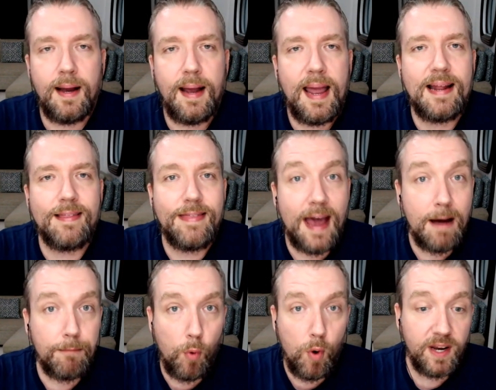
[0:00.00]
And at that
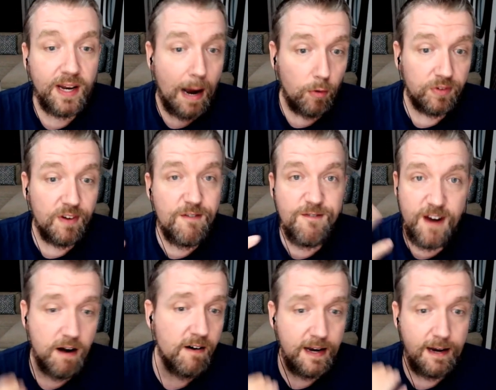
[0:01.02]
point, I was a
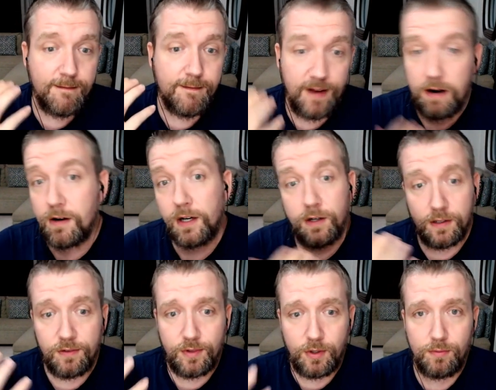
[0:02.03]
very, very good
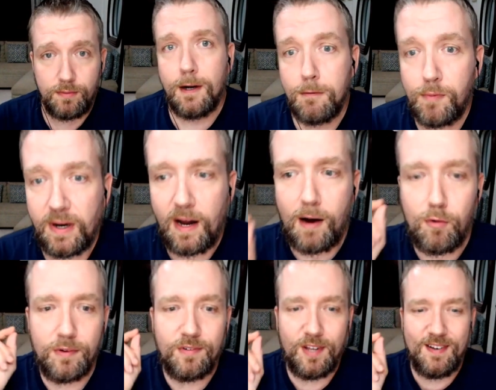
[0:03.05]
student. But I
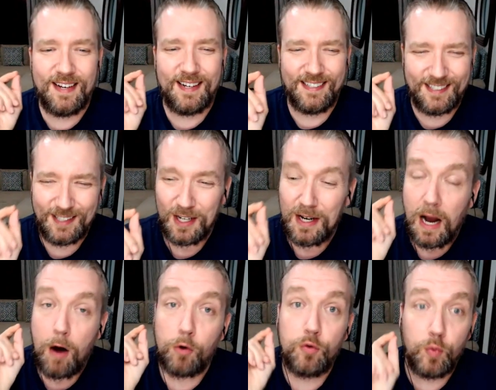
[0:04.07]
was
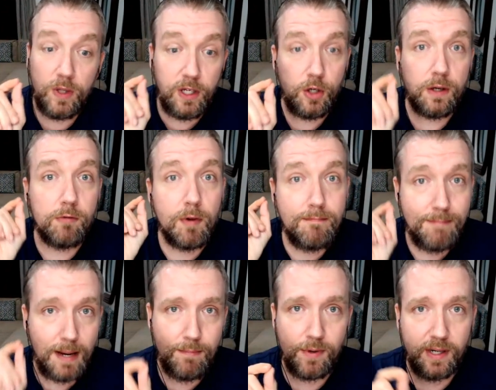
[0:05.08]
I was really good at
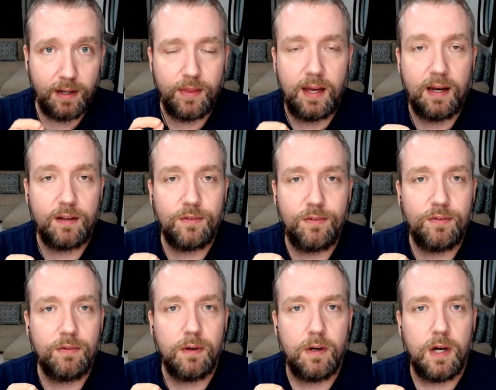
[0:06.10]
remembering things,
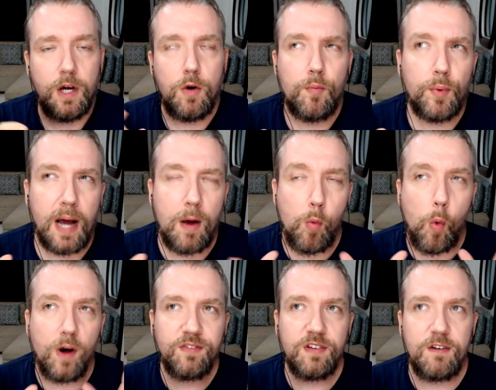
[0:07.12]
but I
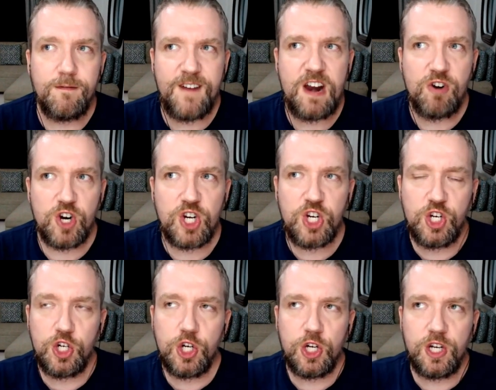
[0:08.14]
wasn't very
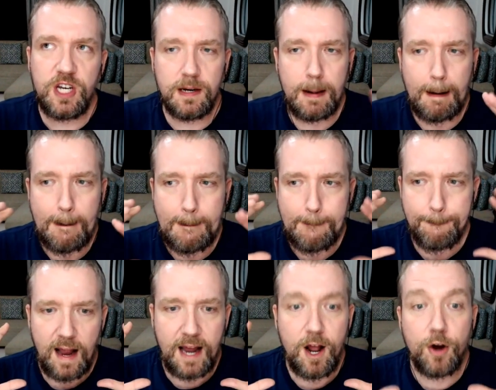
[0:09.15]
good
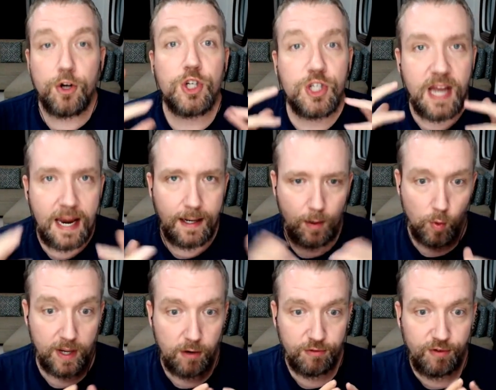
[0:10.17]
at understanding what
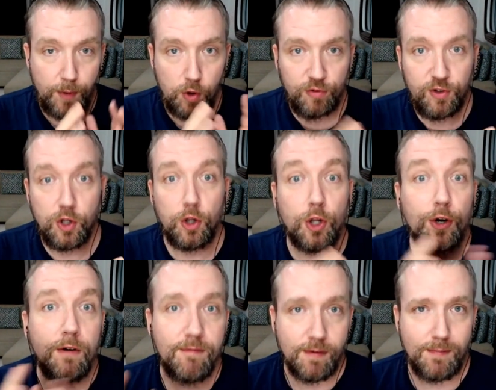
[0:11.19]
I was supposed to
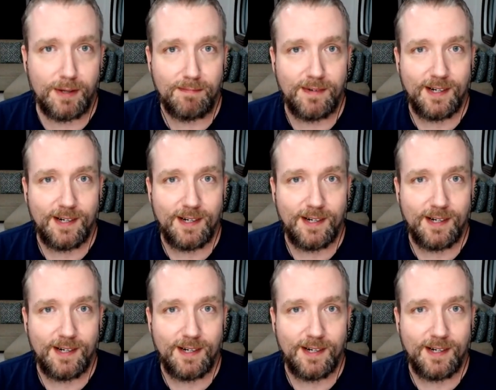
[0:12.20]
learn from them.